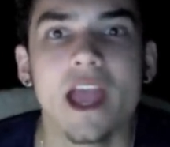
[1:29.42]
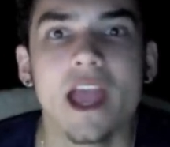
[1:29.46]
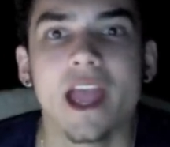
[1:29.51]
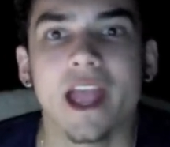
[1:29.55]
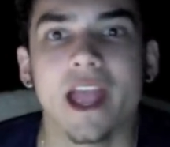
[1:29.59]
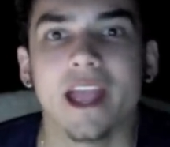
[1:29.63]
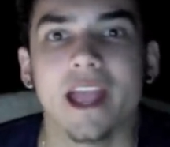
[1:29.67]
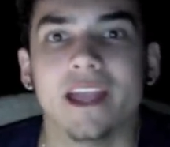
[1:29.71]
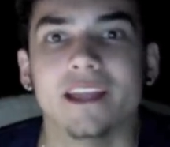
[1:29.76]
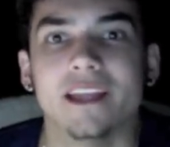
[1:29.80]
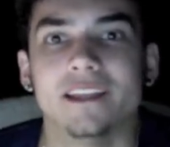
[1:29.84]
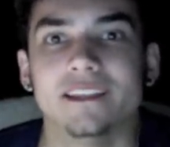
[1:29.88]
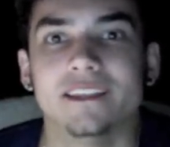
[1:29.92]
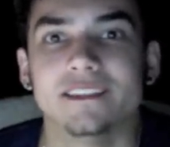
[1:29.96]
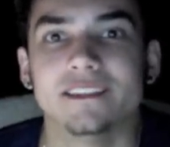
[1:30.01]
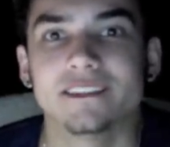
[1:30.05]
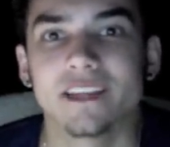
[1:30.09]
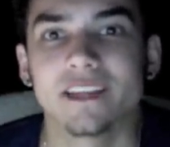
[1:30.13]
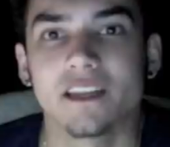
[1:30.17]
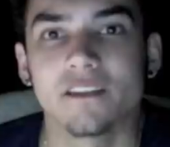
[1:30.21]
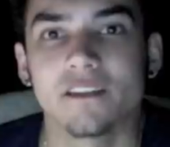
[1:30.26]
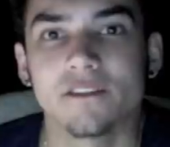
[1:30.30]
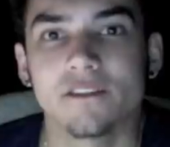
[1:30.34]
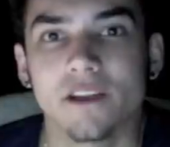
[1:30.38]
And it's
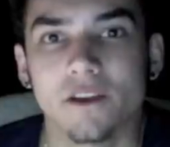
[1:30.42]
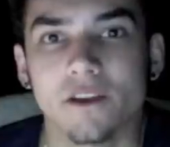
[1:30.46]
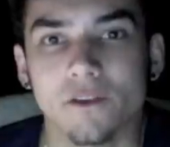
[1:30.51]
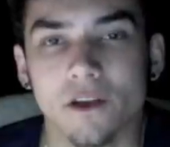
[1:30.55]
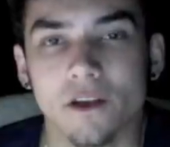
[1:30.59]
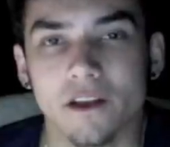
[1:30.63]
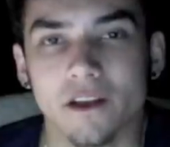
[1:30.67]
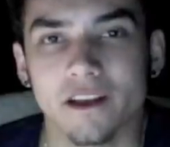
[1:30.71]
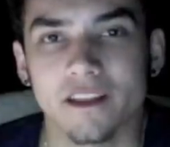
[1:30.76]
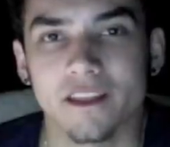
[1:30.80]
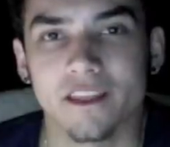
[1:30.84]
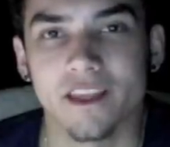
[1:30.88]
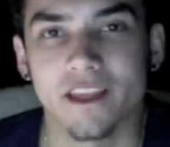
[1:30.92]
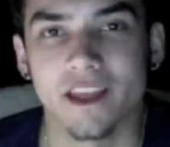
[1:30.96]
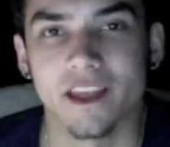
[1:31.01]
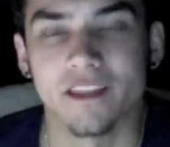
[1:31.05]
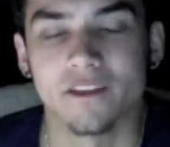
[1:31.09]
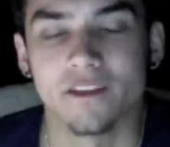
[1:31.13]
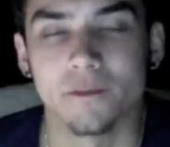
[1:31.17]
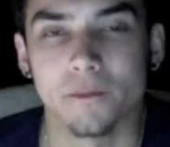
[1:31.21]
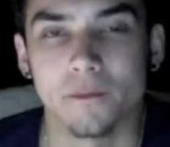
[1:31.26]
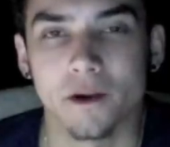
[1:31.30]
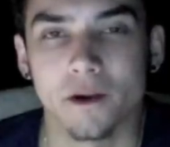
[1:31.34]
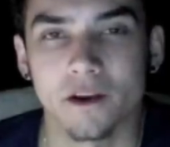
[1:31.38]
kind of ironic that
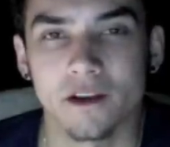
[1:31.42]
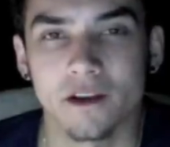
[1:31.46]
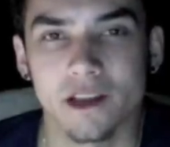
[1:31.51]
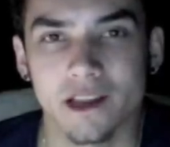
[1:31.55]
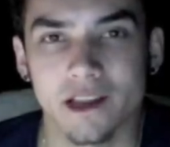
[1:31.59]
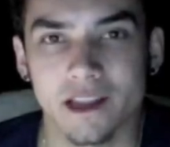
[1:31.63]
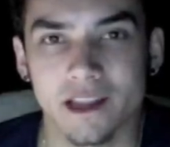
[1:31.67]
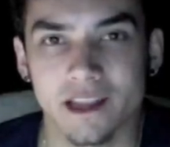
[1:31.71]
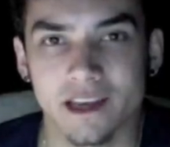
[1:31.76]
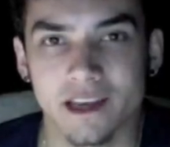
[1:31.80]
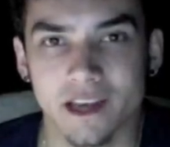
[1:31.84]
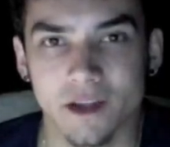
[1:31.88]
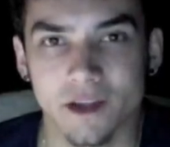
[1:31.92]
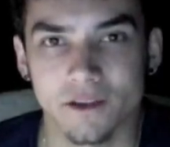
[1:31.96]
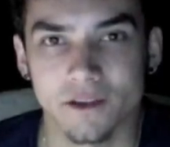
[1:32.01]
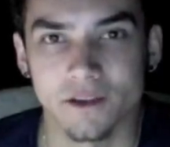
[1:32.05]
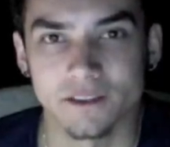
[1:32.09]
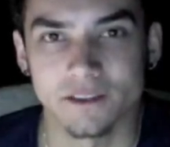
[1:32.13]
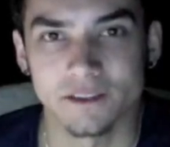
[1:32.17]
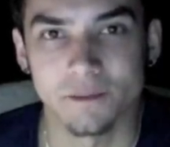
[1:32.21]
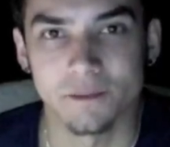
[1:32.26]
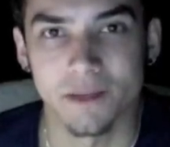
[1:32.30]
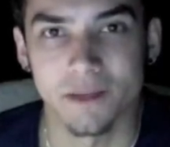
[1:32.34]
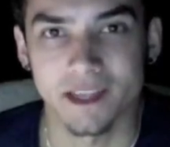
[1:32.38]
they're marketing it now
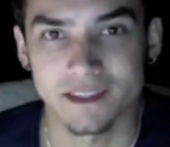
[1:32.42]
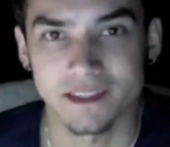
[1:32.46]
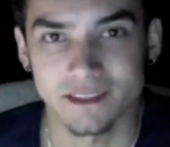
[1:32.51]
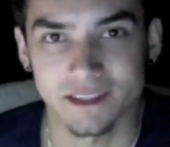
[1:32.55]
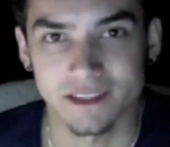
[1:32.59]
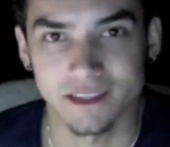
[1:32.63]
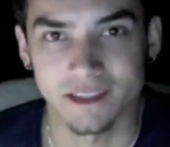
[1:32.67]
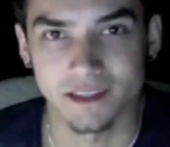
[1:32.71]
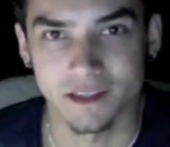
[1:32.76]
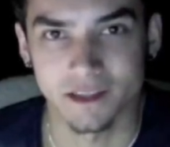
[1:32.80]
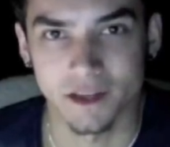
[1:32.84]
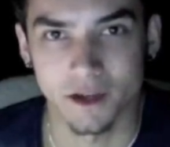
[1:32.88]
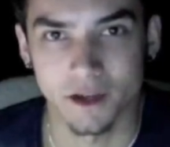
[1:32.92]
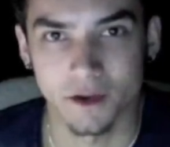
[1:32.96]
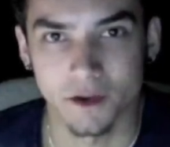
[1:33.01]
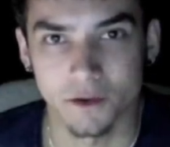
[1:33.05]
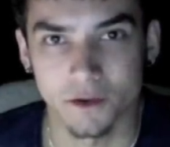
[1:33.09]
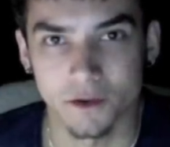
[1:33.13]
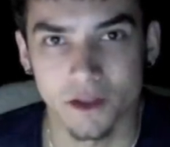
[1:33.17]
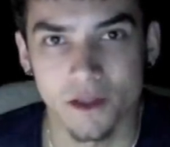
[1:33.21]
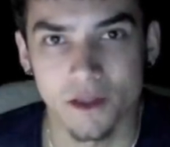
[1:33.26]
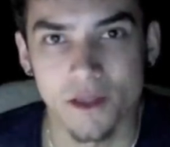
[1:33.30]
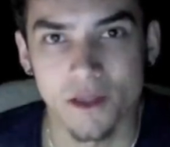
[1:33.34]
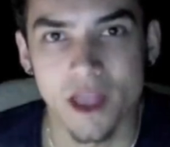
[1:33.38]
as Mexican
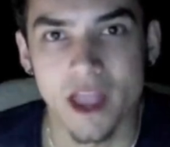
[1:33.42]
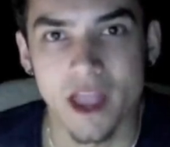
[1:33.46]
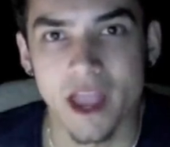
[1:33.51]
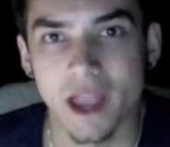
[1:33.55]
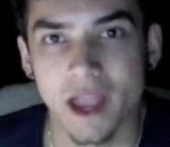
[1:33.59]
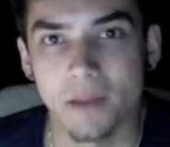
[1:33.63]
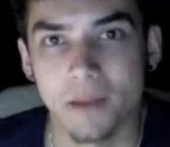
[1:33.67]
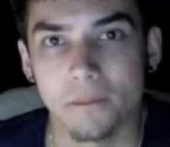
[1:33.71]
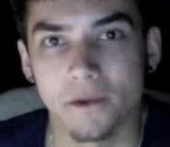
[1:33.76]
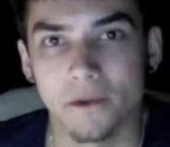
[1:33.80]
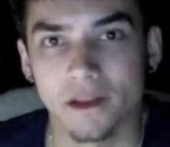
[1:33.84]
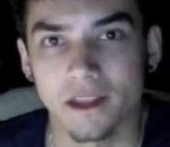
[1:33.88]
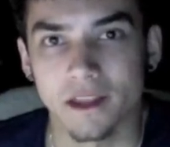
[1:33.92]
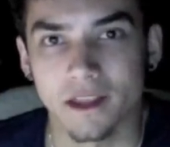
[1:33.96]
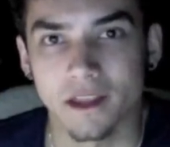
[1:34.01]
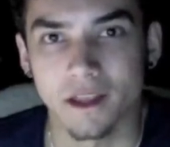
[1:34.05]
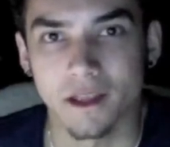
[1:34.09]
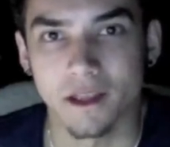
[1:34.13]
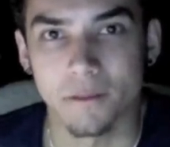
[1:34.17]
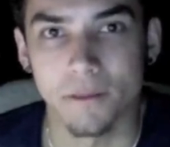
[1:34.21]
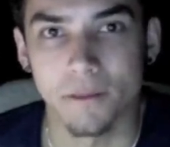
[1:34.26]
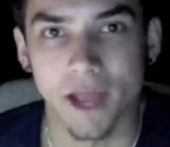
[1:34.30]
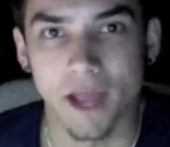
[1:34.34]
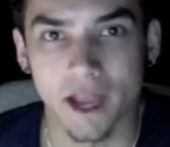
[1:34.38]
Coke and bringing
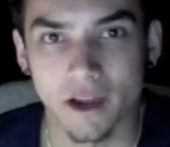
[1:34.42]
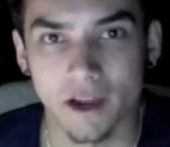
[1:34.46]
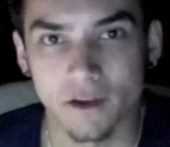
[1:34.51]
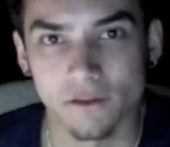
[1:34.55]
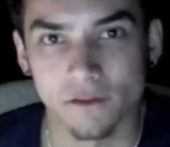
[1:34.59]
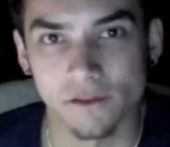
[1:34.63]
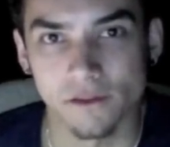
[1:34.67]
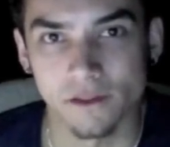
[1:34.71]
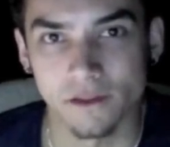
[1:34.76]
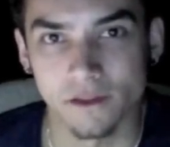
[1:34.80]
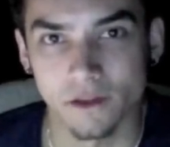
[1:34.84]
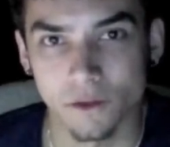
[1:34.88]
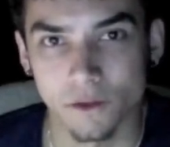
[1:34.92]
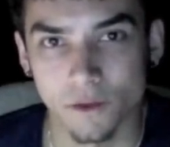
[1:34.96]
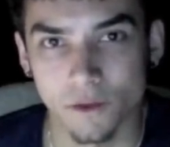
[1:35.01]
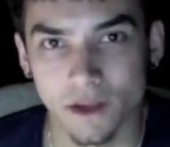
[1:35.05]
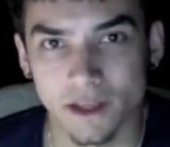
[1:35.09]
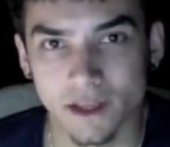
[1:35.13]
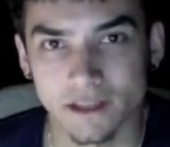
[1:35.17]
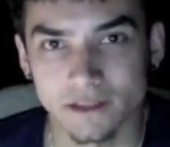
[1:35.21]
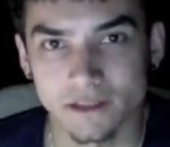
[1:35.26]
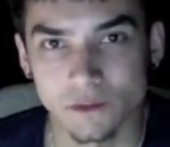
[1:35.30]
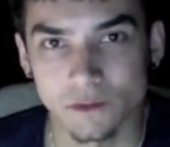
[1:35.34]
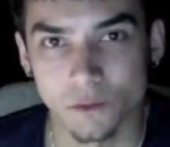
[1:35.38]
it back over from the
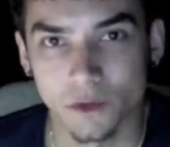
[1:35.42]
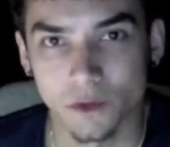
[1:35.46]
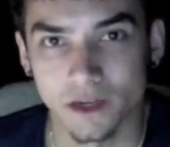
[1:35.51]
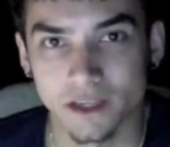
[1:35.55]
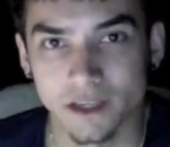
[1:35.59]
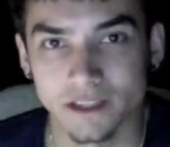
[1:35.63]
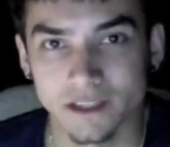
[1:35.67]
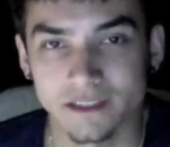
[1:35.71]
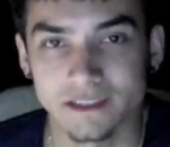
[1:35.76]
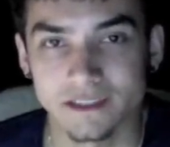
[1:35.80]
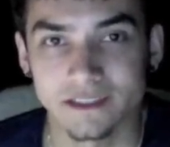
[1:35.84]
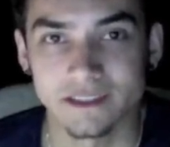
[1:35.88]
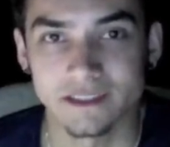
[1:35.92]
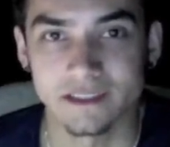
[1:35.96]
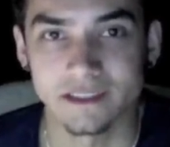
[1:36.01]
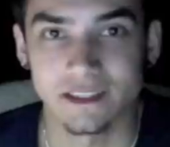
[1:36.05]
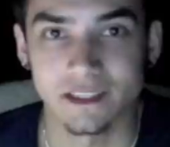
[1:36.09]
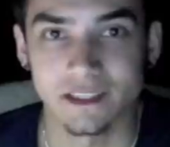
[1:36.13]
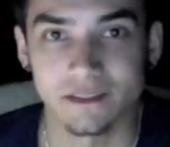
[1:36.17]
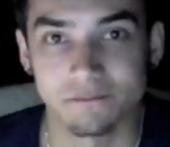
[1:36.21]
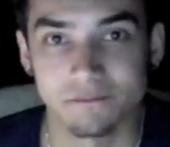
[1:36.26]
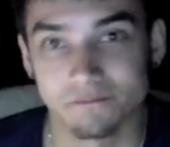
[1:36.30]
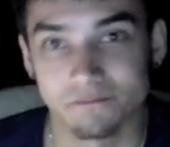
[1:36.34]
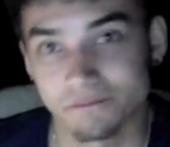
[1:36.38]
US, whereas
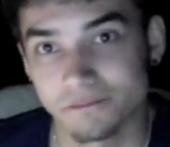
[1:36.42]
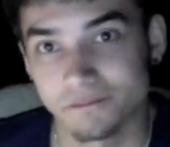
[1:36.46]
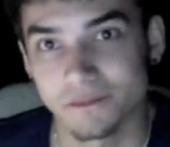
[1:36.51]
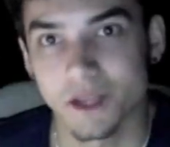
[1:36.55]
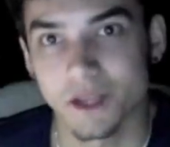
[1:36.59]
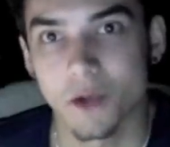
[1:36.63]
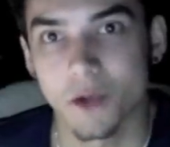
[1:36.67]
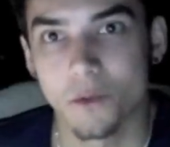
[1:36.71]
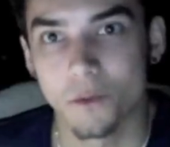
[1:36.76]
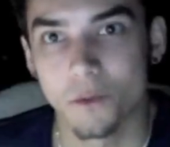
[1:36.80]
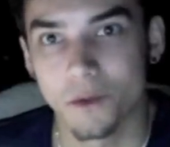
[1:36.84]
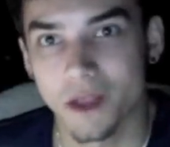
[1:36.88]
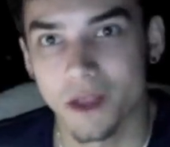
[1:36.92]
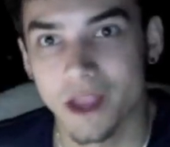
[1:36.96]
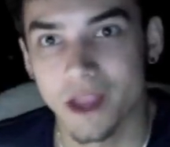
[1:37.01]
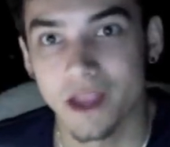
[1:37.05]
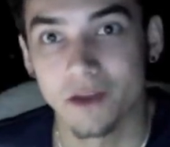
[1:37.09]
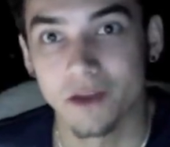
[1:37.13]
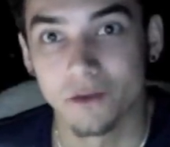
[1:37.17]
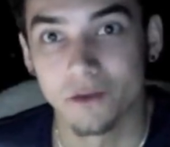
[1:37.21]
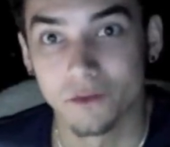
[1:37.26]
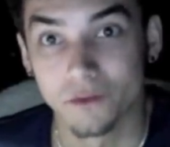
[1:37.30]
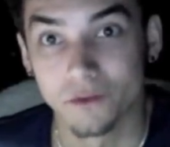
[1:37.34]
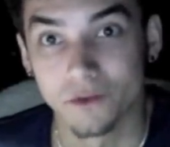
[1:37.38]
it
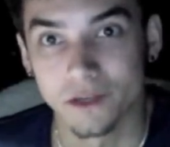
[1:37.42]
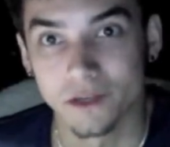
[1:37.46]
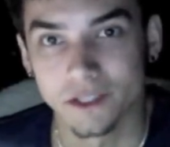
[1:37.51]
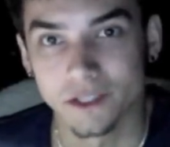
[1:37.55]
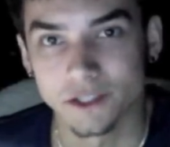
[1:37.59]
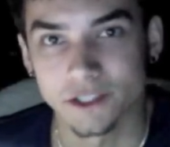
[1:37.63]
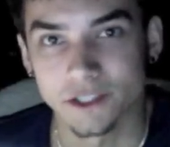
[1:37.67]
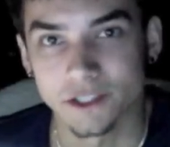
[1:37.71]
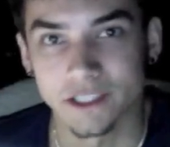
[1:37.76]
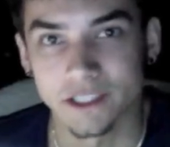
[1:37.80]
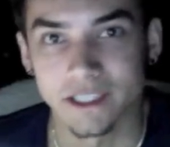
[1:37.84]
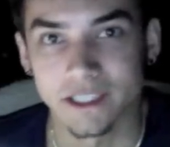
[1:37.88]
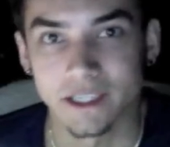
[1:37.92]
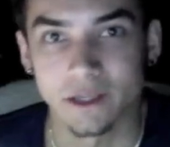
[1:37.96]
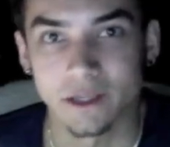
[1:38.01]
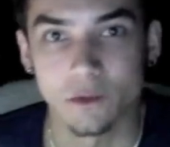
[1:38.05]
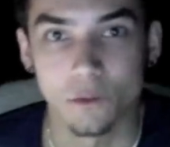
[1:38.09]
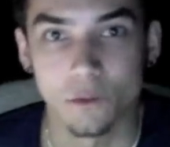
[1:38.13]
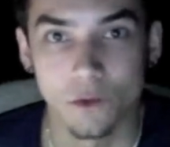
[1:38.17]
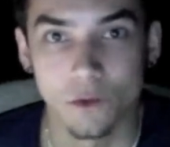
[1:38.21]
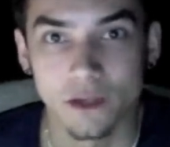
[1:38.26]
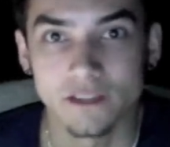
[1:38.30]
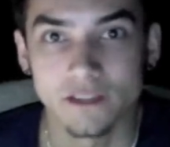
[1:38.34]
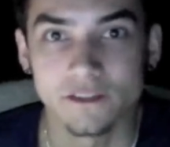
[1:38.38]
originally
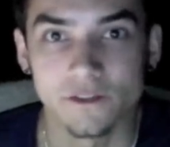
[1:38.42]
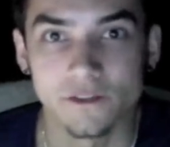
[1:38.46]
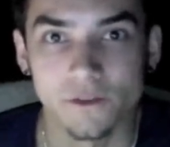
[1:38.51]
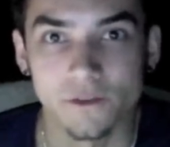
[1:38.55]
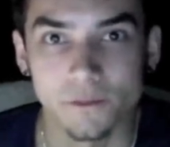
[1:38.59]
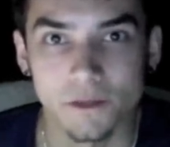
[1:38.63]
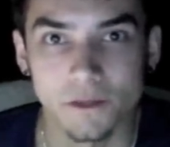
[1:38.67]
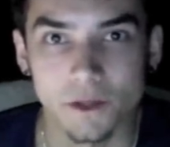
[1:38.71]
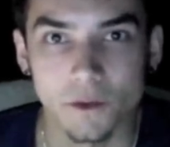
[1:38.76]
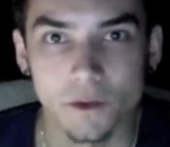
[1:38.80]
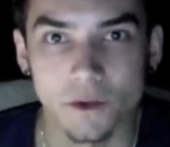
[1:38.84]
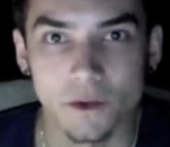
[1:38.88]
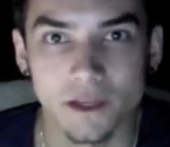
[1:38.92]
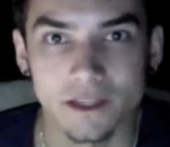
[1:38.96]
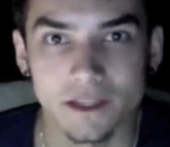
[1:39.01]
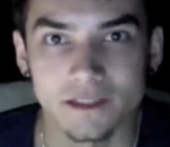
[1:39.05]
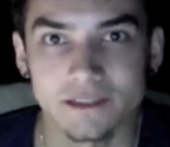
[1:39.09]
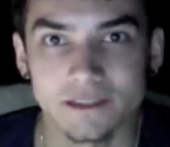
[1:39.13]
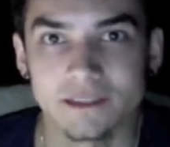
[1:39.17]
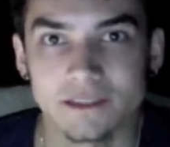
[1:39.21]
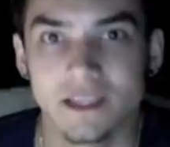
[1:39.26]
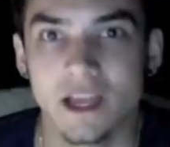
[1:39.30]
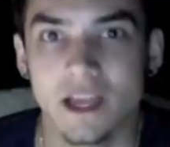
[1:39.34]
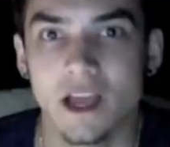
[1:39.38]
was from the
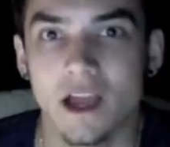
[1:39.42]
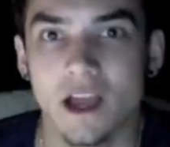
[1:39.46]
US.